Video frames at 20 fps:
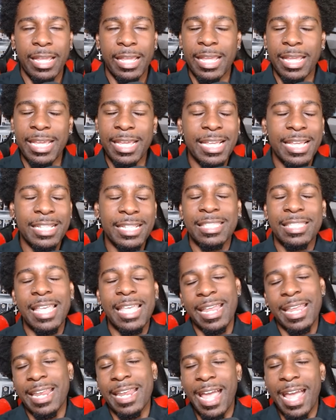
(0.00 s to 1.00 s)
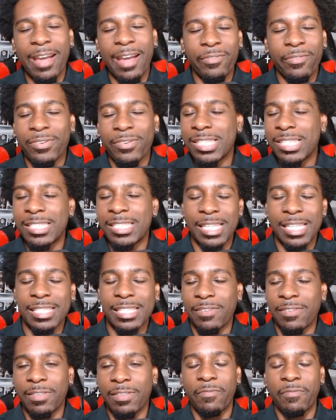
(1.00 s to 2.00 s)
eats in every sense
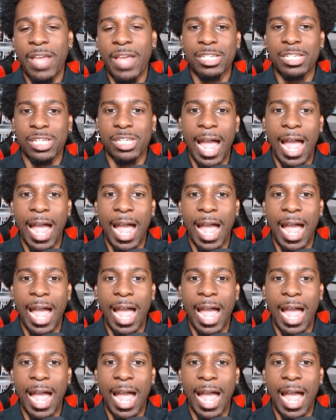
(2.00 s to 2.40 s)
of the fashion.